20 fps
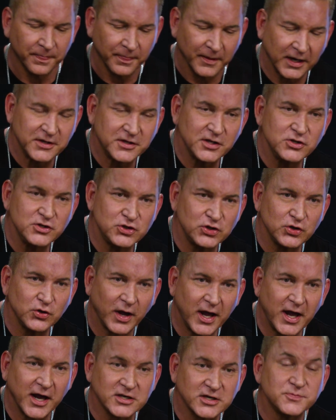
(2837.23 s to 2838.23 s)
I didn't do
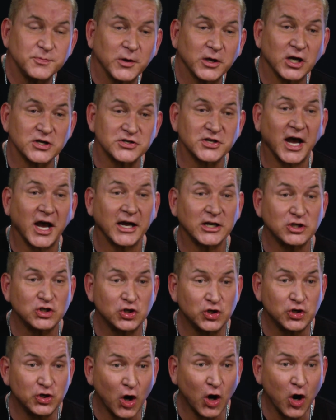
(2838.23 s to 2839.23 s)
X because I
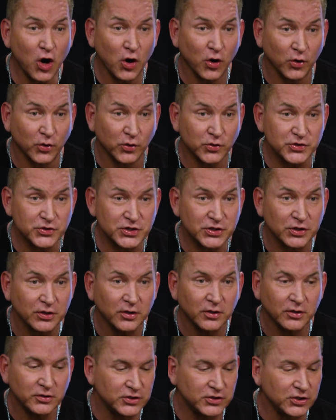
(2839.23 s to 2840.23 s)
chose
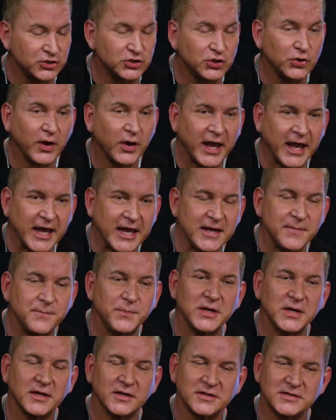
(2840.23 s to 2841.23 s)
to do A,
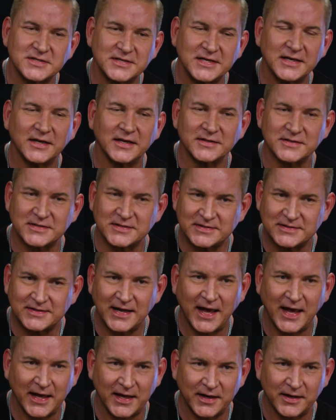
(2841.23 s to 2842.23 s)
B, and C
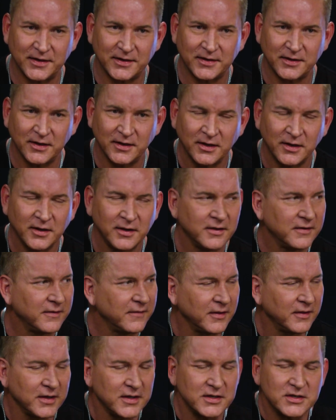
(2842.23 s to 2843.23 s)
instead.
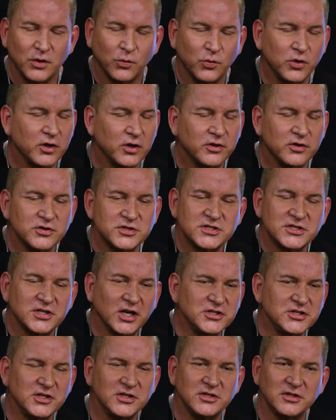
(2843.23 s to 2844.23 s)
There's
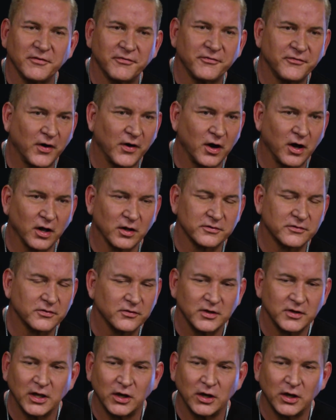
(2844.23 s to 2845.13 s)
such a default,